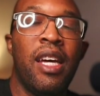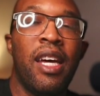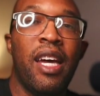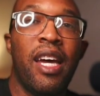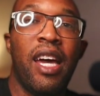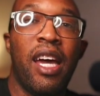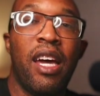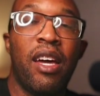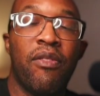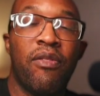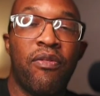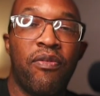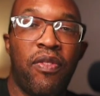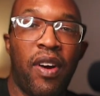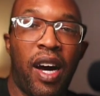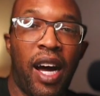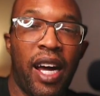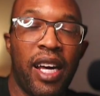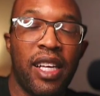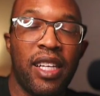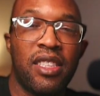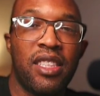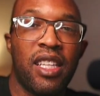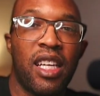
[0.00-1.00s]

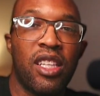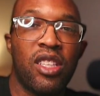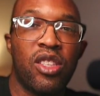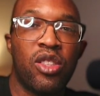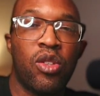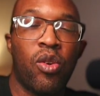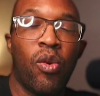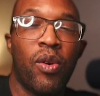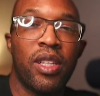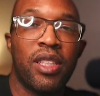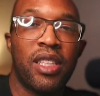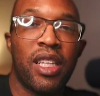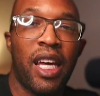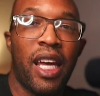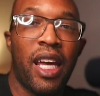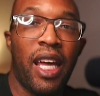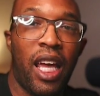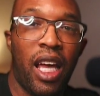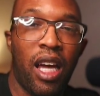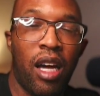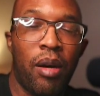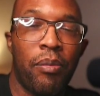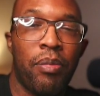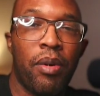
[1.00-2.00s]
advice that is going to
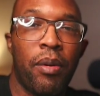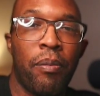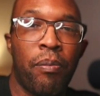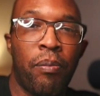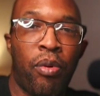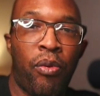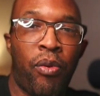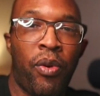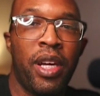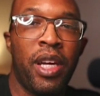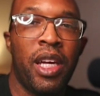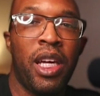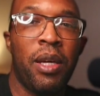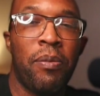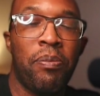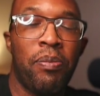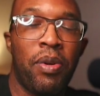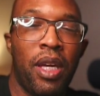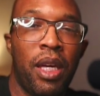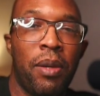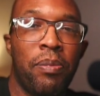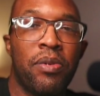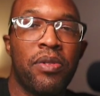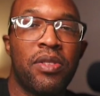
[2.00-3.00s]
help bring
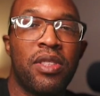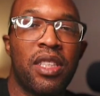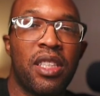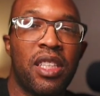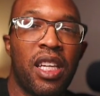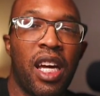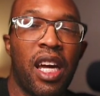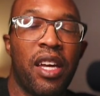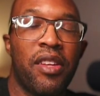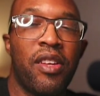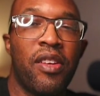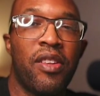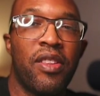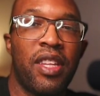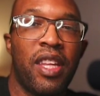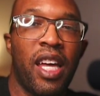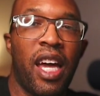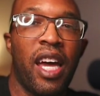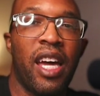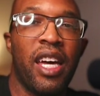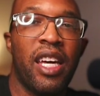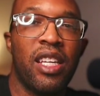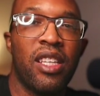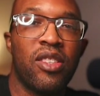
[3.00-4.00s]
people together,
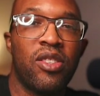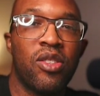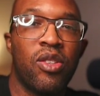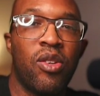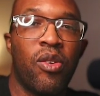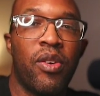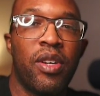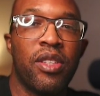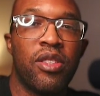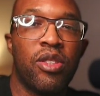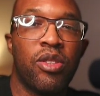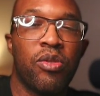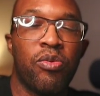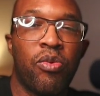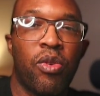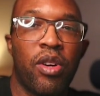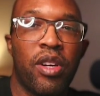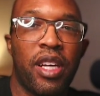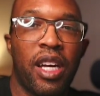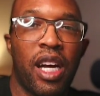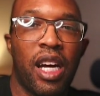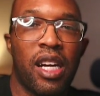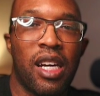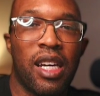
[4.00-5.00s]
that is going to work
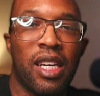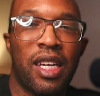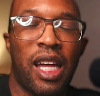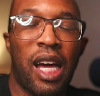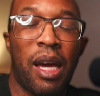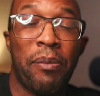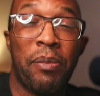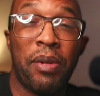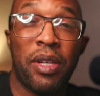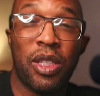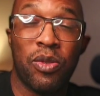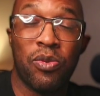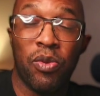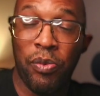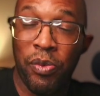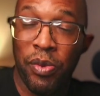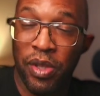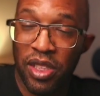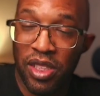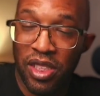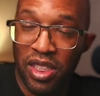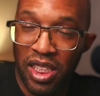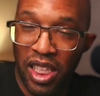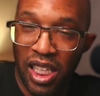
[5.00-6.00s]
out a lot, because what we
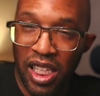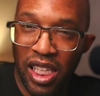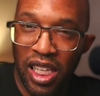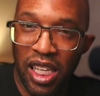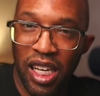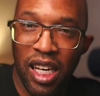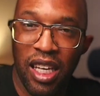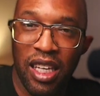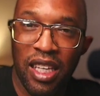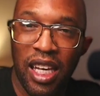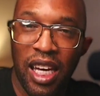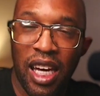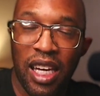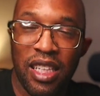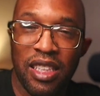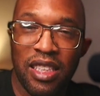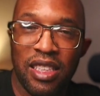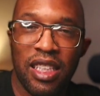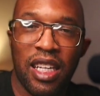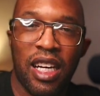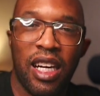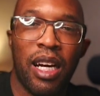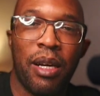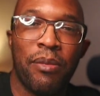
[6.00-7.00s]
see a lot of
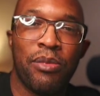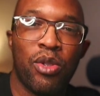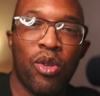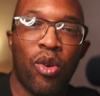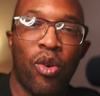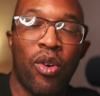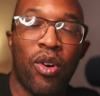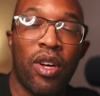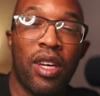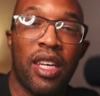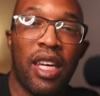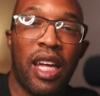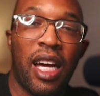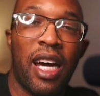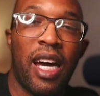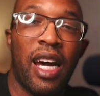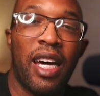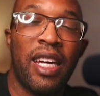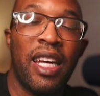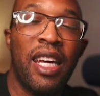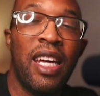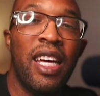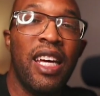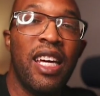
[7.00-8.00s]
times online
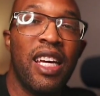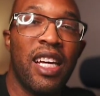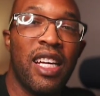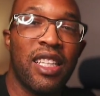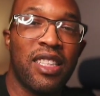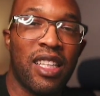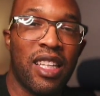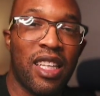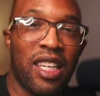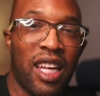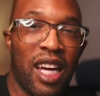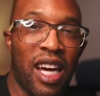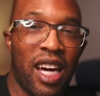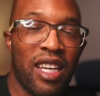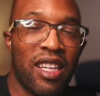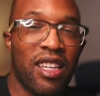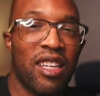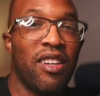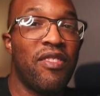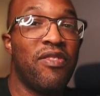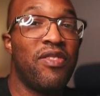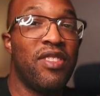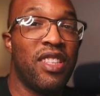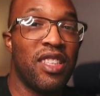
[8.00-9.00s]
is a lot
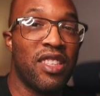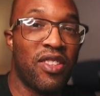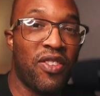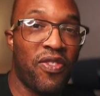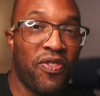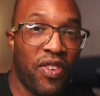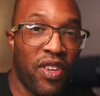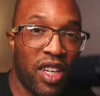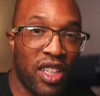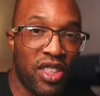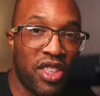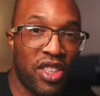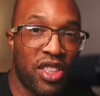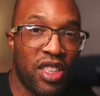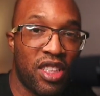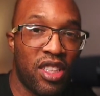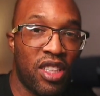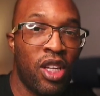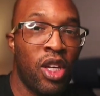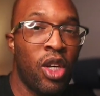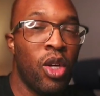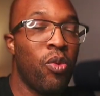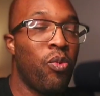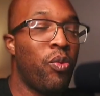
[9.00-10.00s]
of dysfunction.
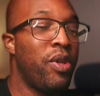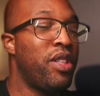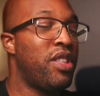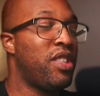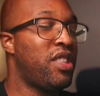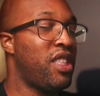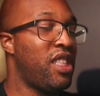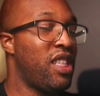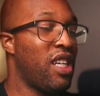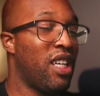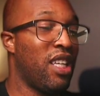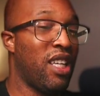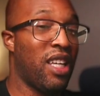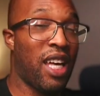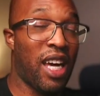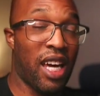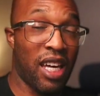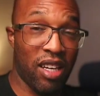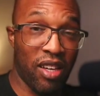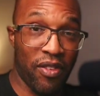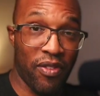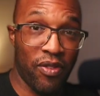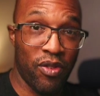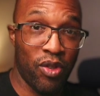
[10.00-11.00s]
We see a lot
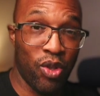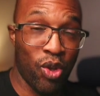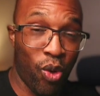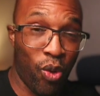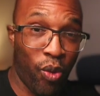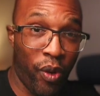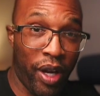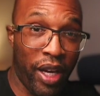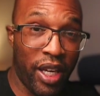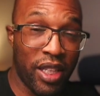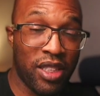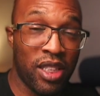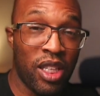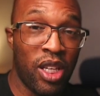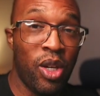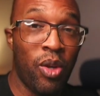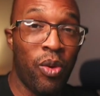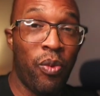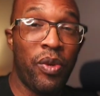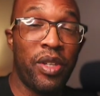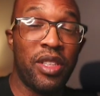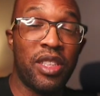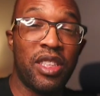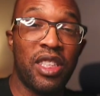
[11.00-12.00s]
of noise.
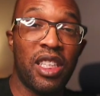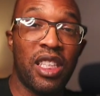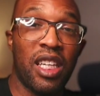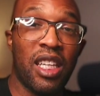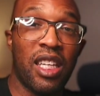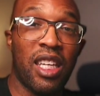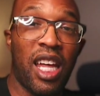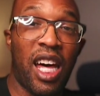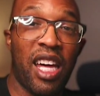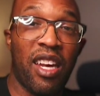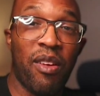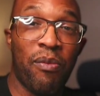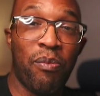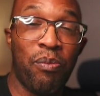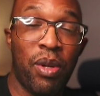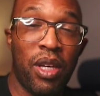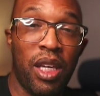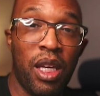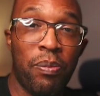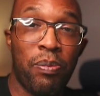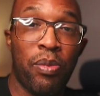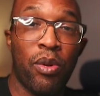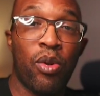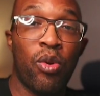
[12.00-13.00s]
We see a lot of
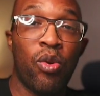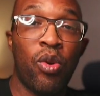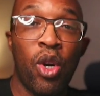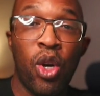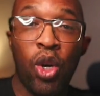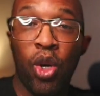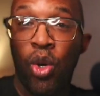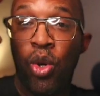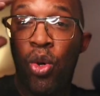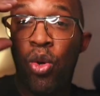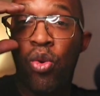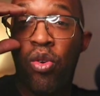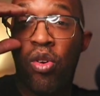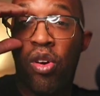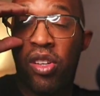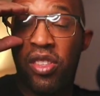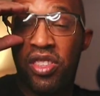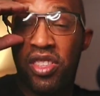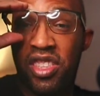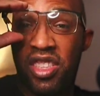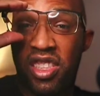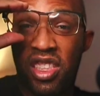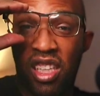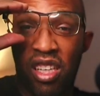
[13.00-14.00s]
people who are
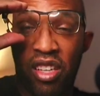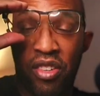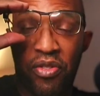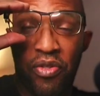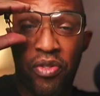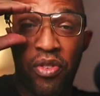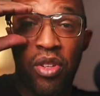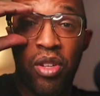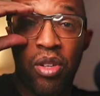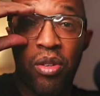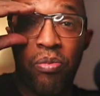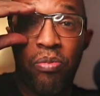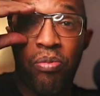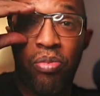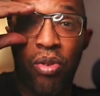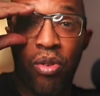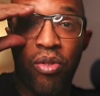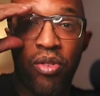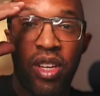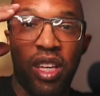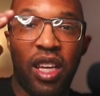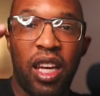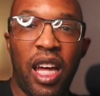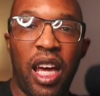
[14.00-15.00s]

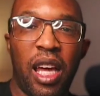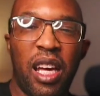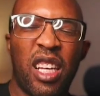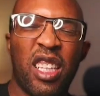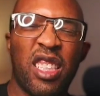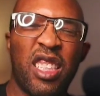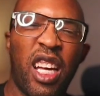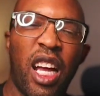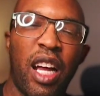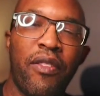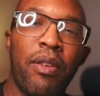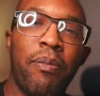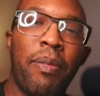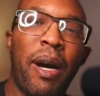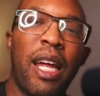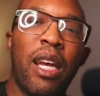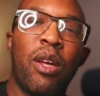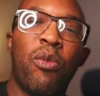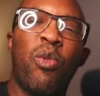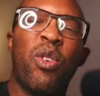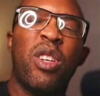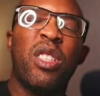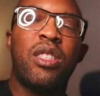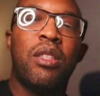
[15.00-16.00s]
self-proclaimed, because everybody
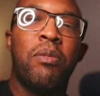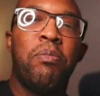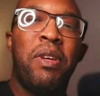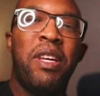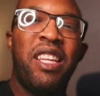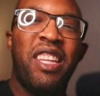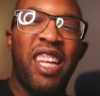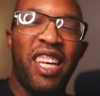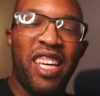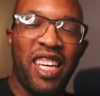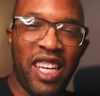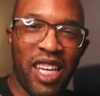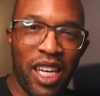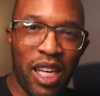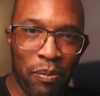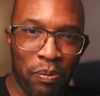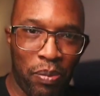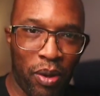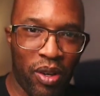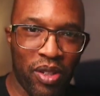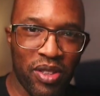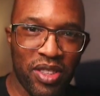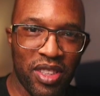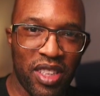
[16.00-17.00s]
wants to be the it
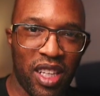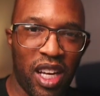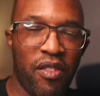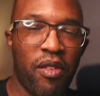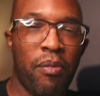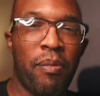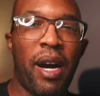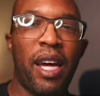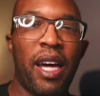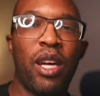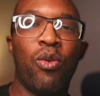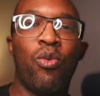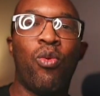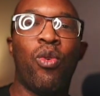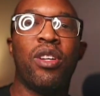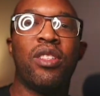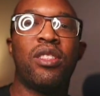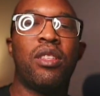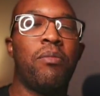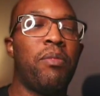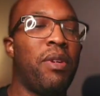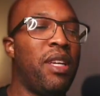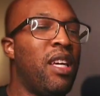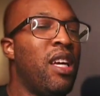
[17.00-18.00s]
person. Everybody wants
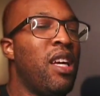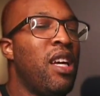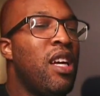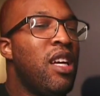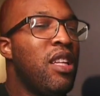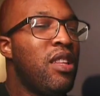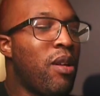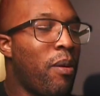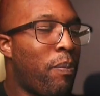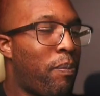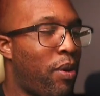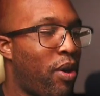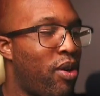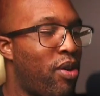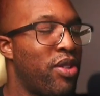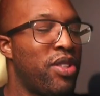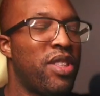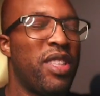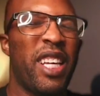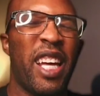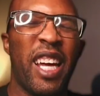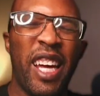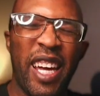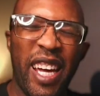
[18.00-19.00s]
to be the person
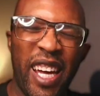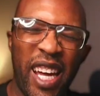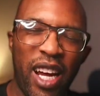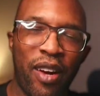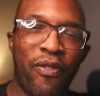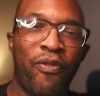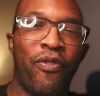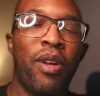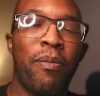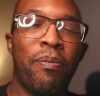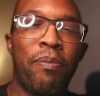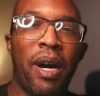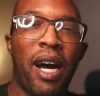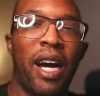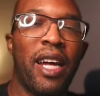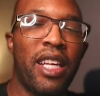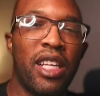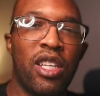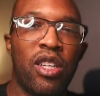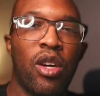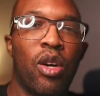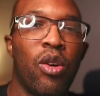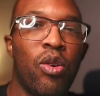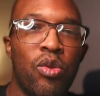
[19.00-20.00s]
that everybody
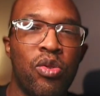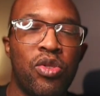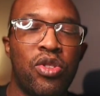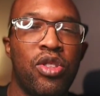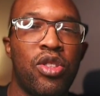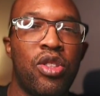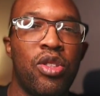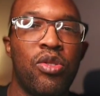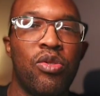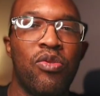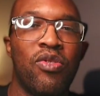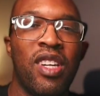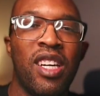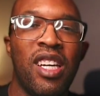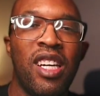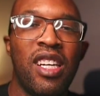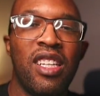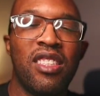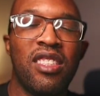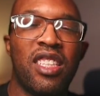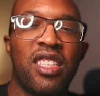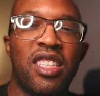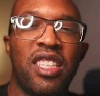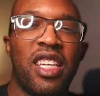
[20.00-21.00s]
goes to
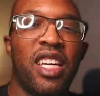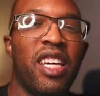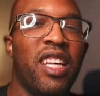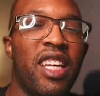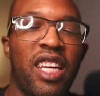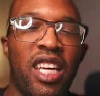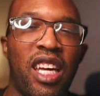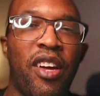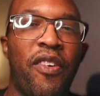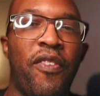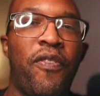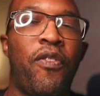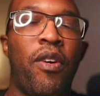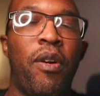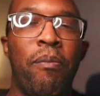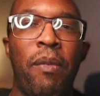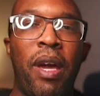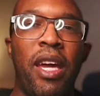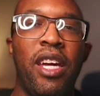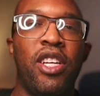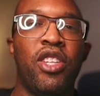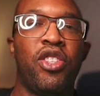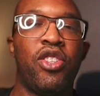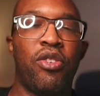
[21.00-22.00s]
to get
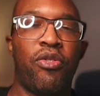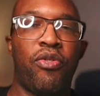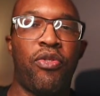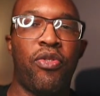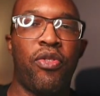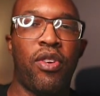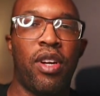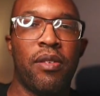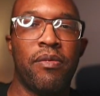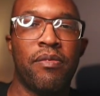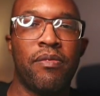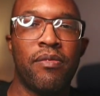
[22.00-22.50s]
information from.